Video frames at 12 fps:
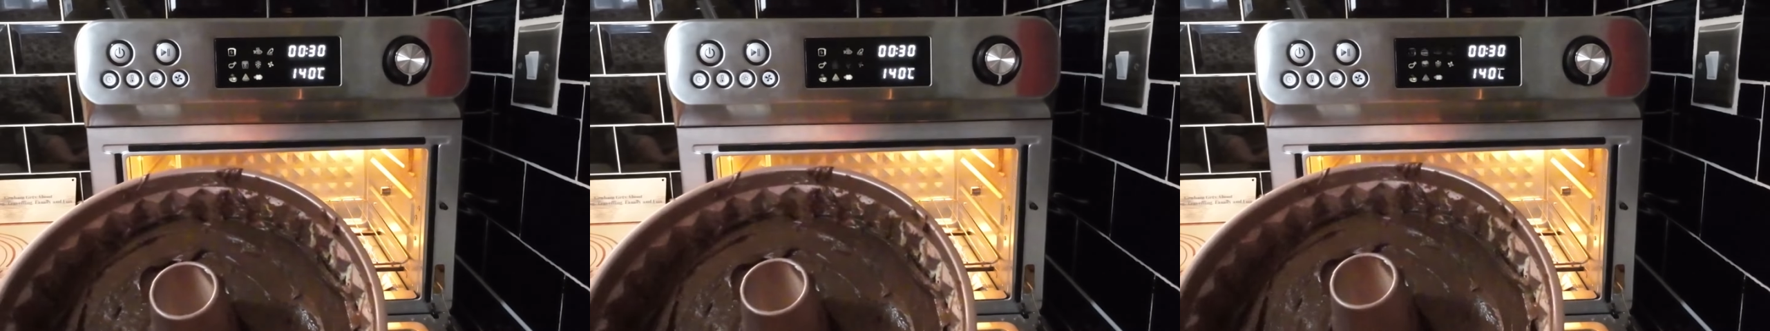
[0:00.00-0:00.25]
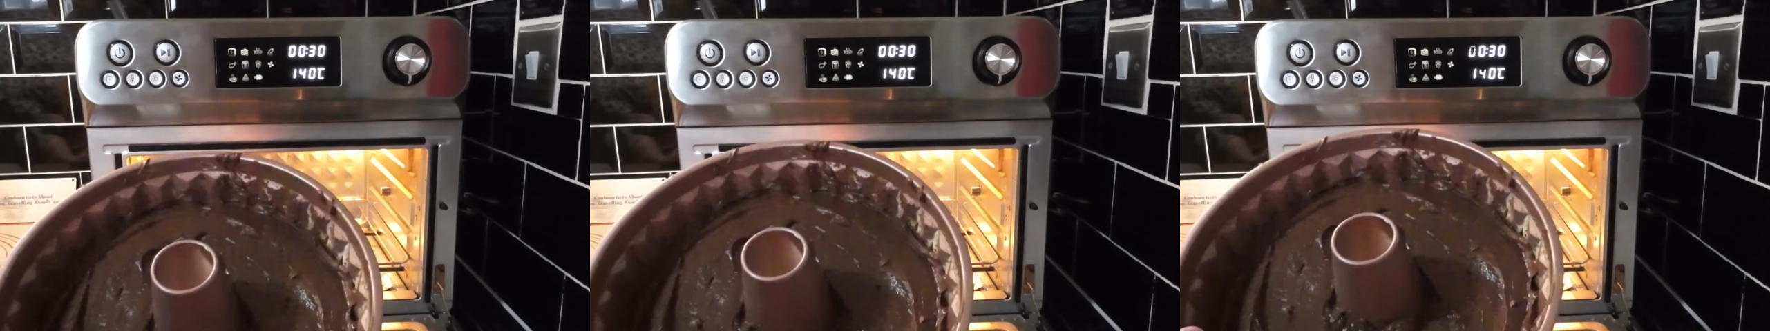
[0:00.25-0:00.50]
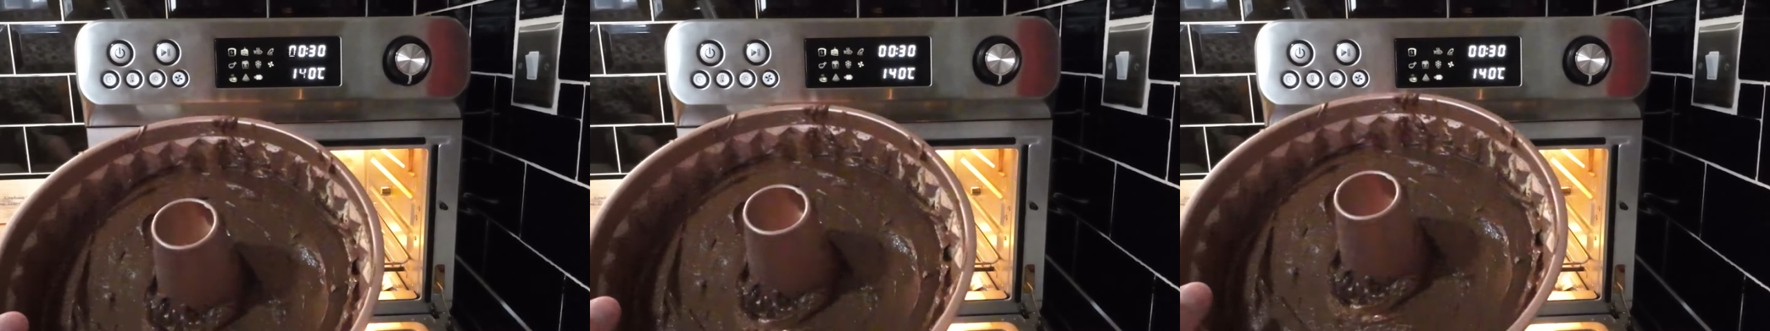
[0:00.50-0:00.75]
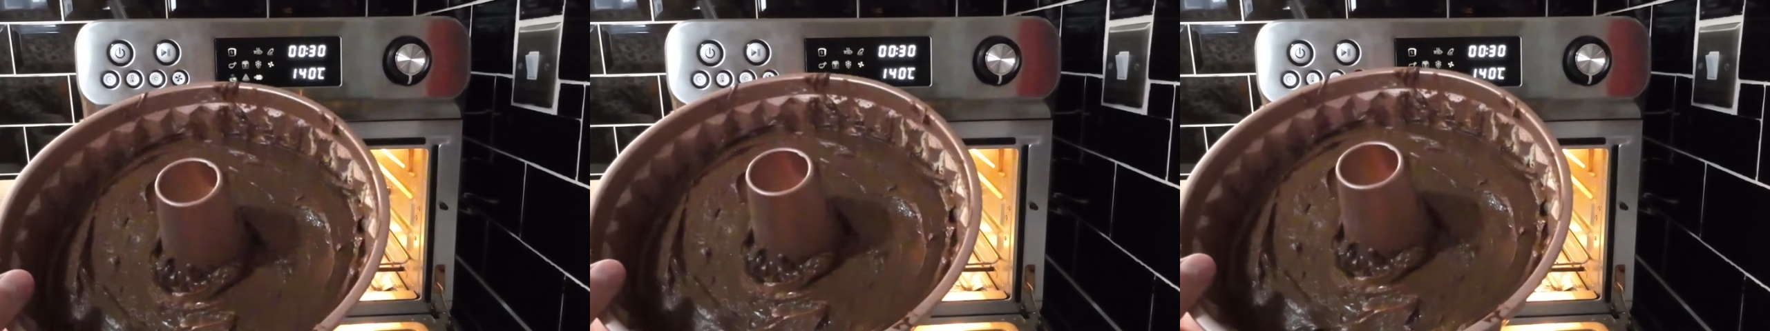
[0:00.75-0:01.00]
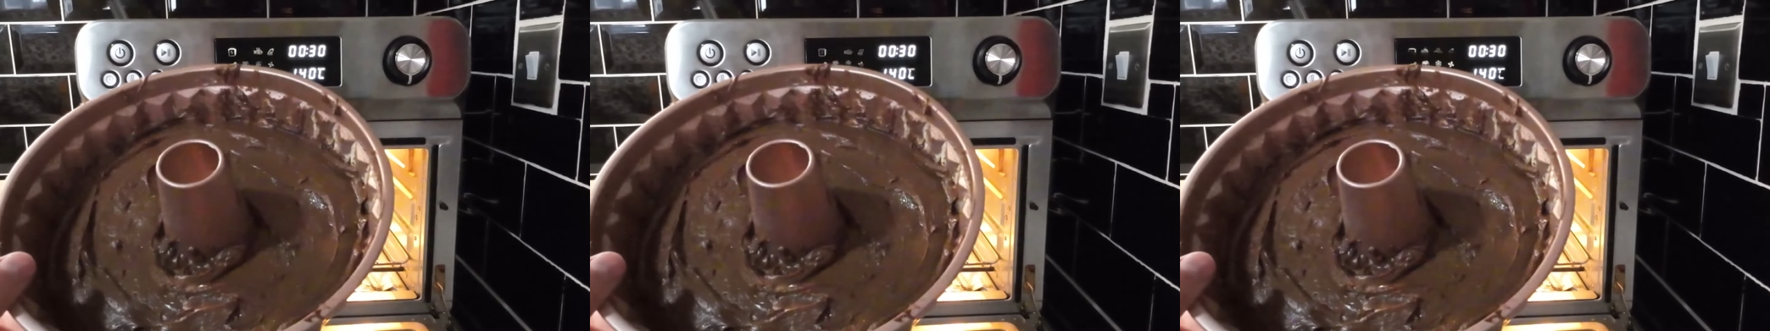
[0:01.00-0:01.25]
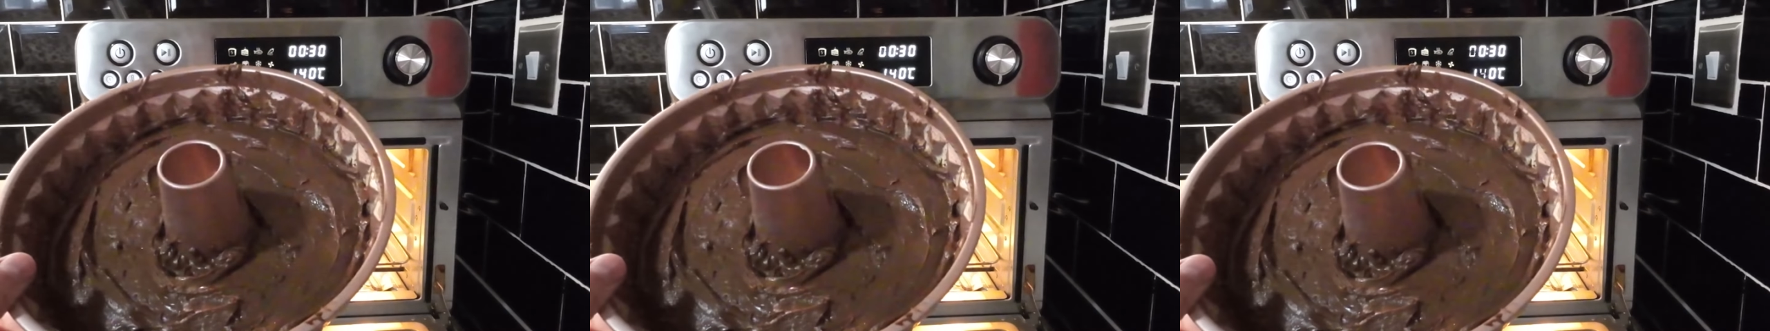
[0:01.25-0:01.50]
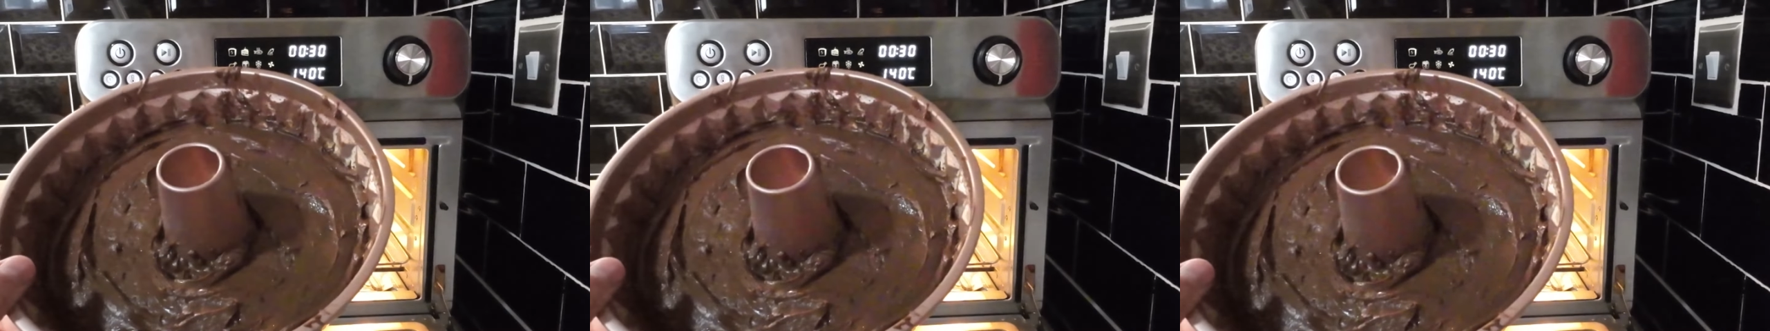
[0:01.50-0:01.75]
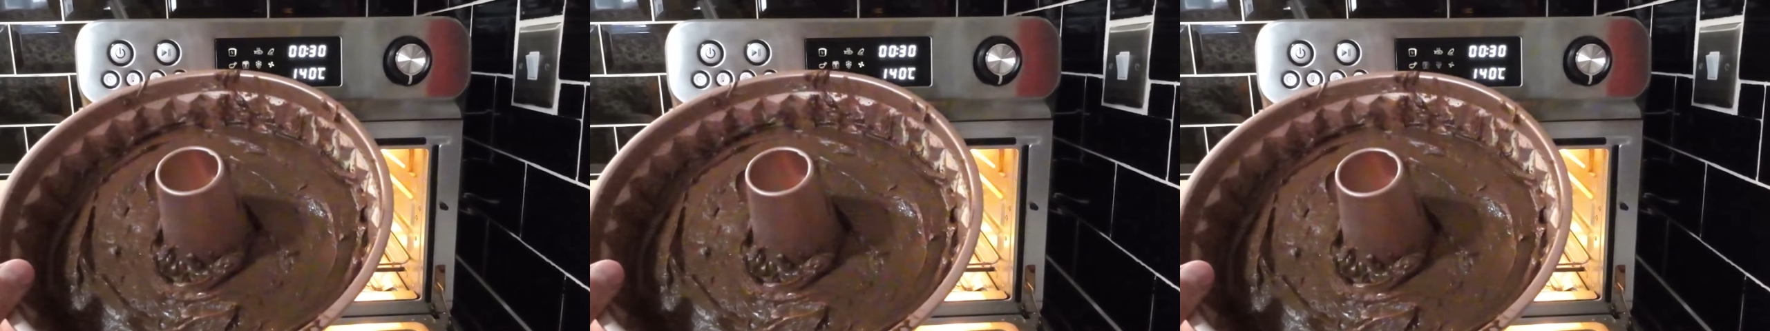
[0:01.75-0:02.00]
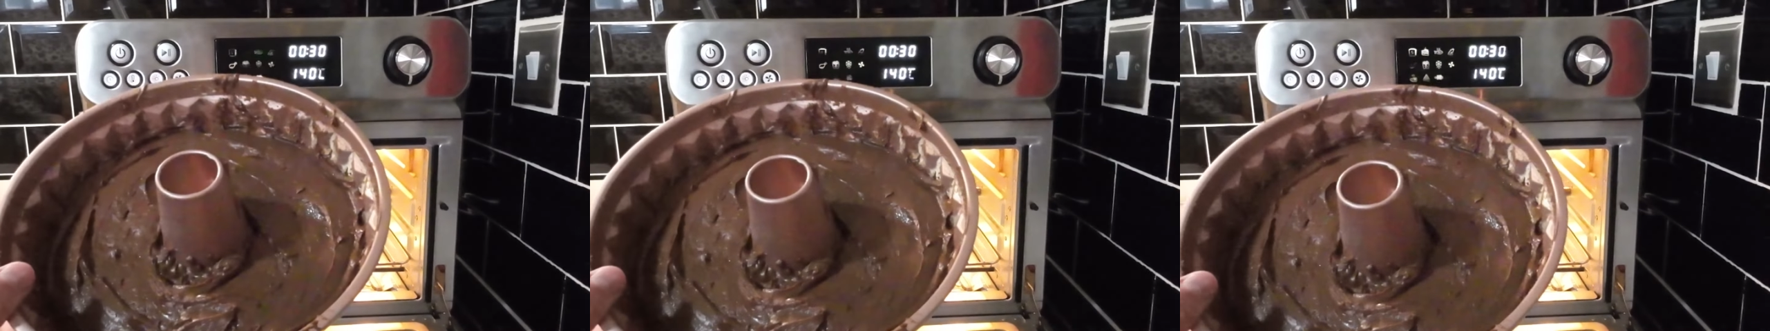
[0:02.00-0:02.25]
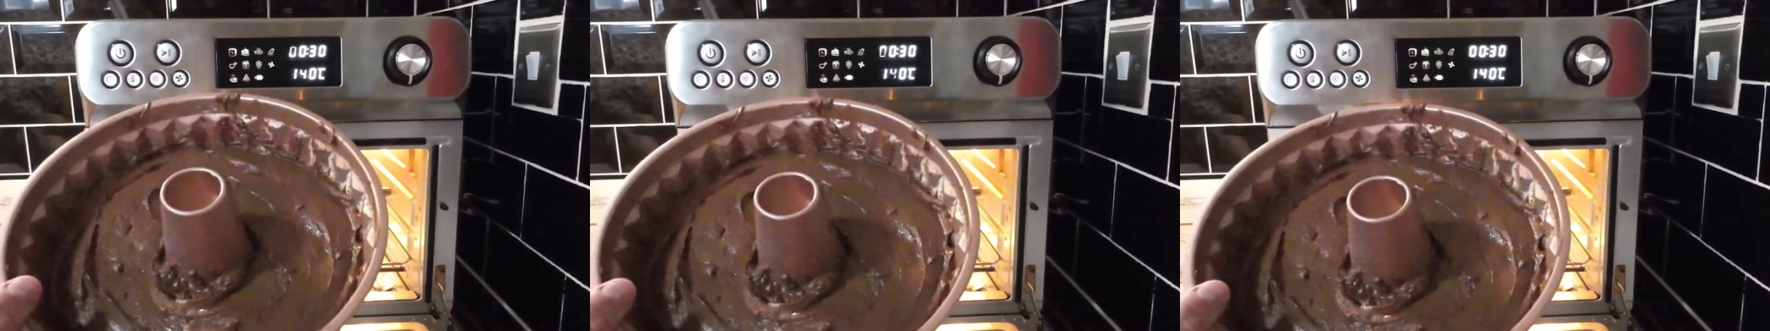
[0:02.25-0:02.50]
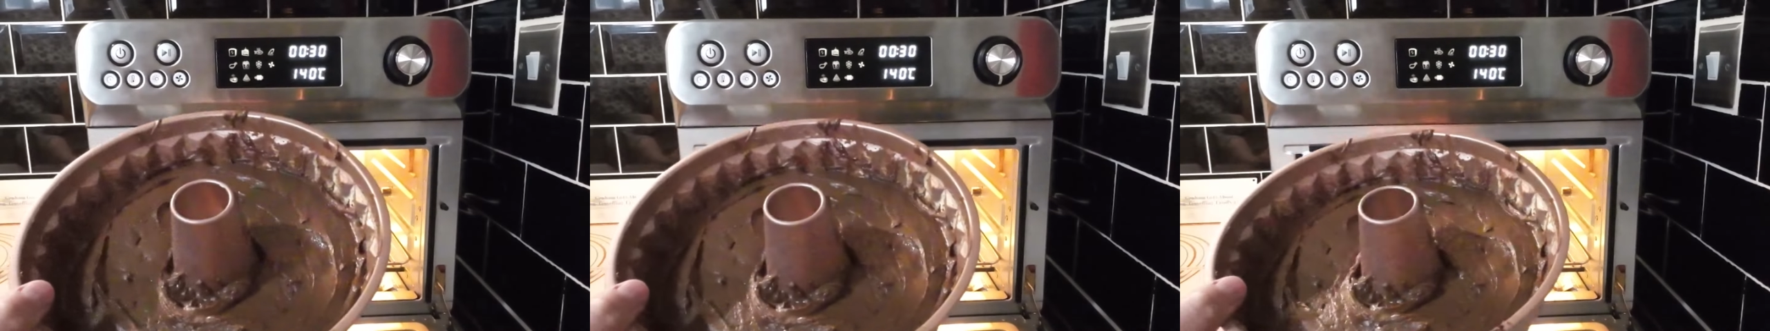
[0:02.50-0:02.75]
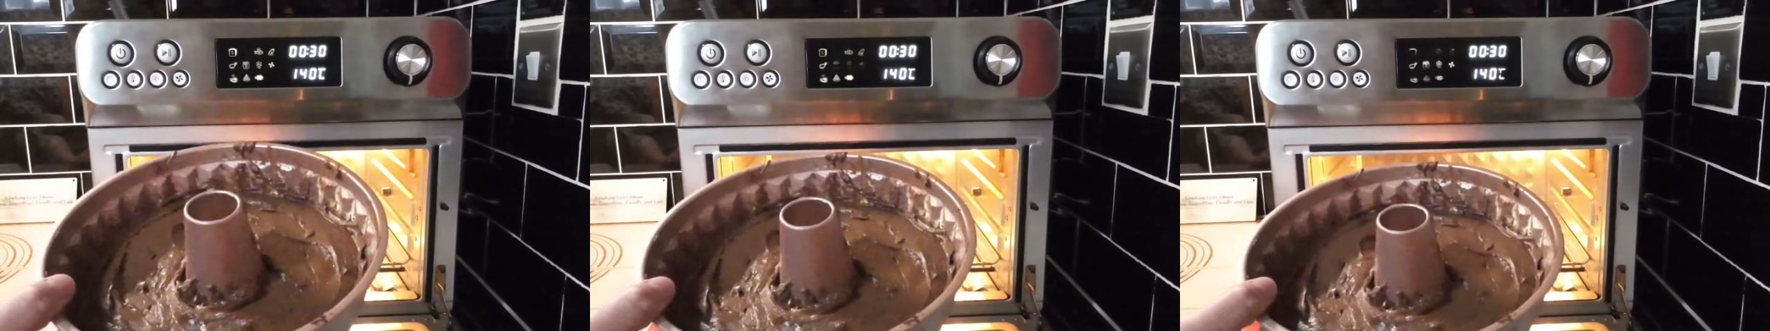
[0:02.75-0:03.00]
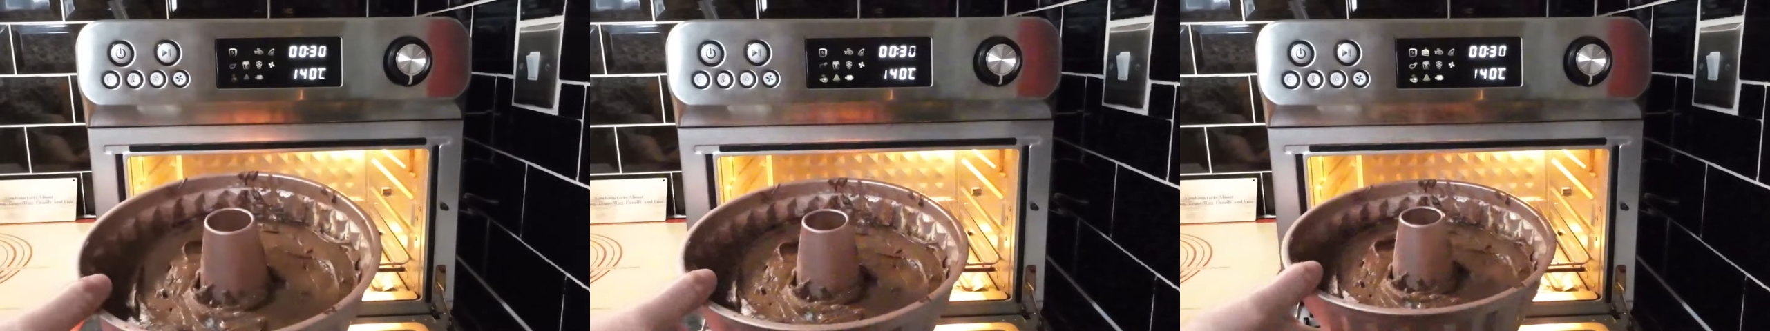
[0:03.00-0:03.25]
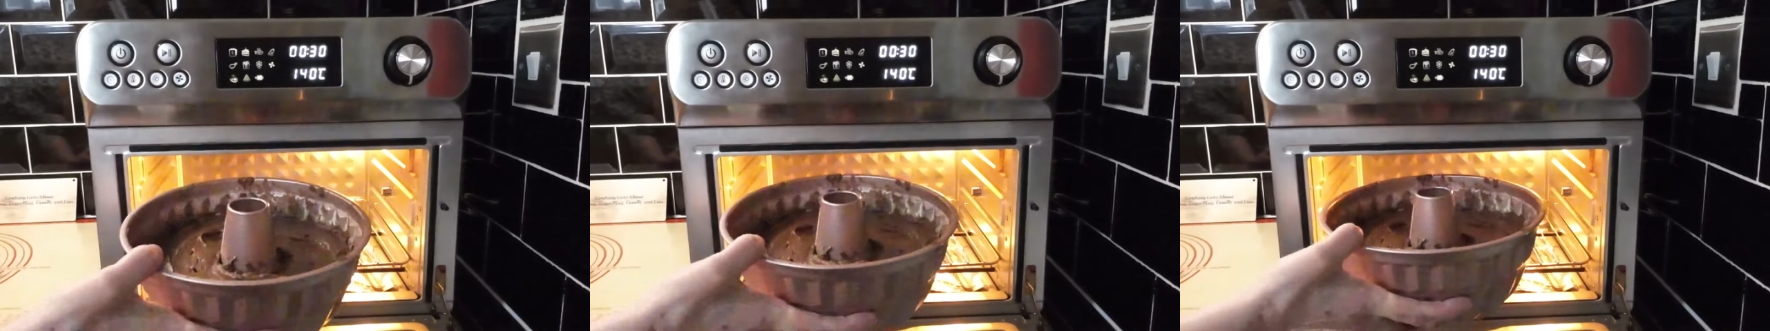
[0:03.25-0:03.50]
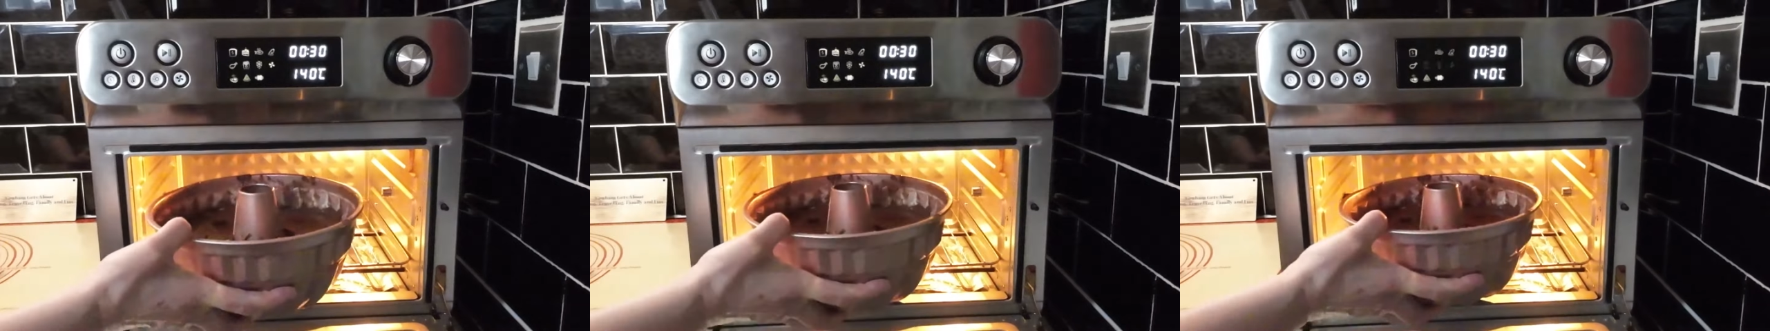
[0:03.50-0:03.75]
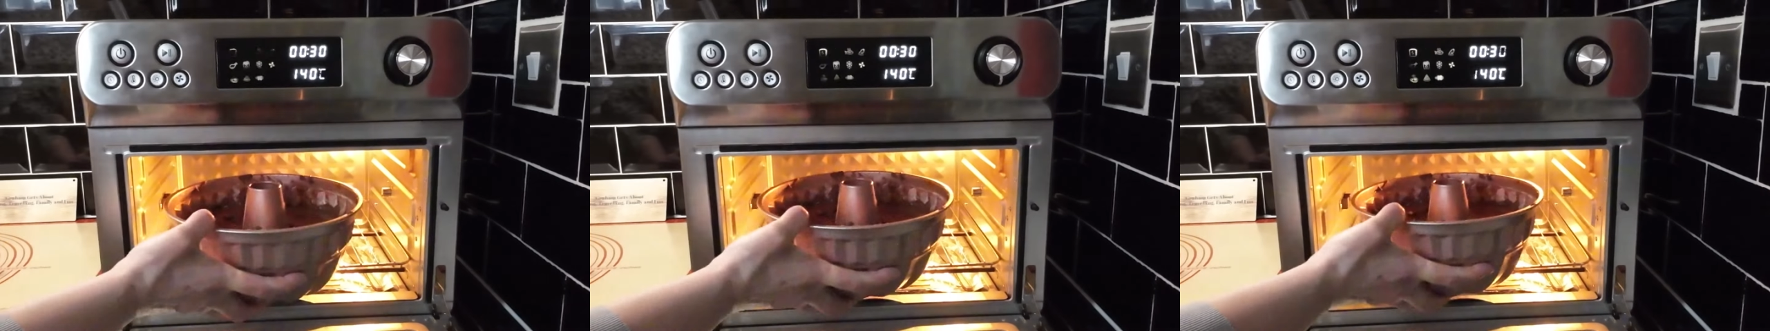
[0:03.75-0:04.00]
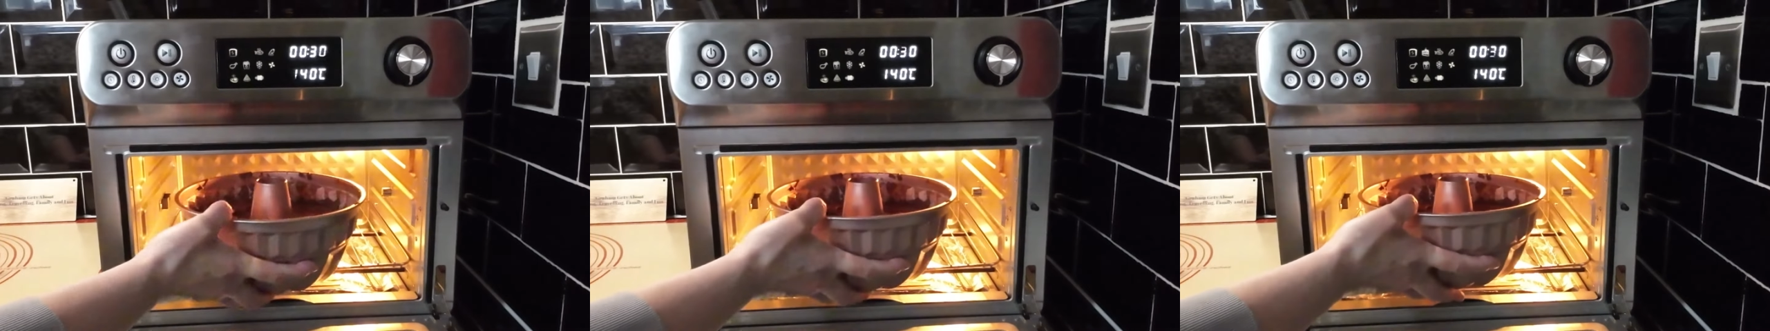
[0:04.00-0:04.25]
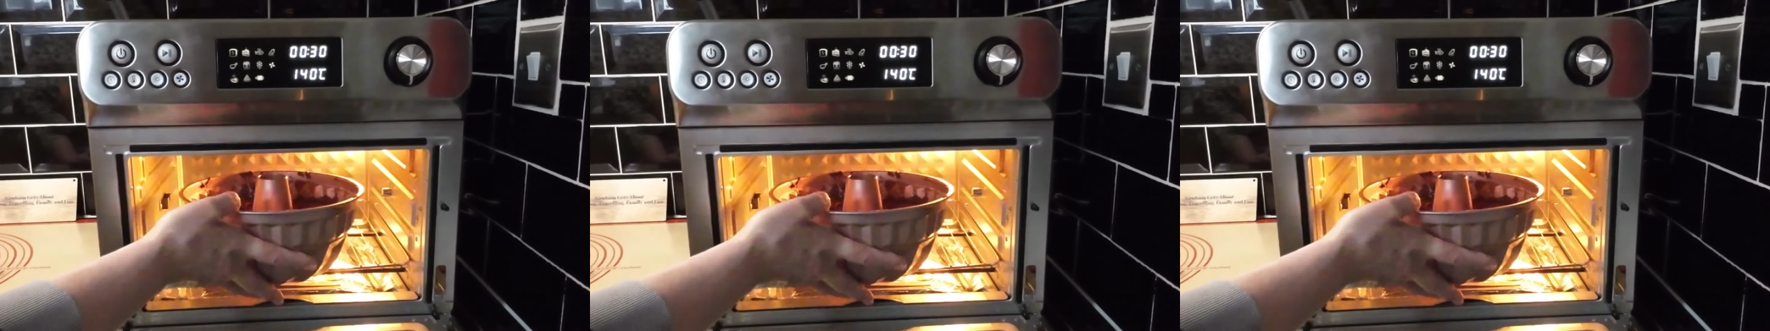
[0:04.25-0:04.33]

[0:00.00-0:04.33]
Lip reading: No face is visible, so there are no lips to read.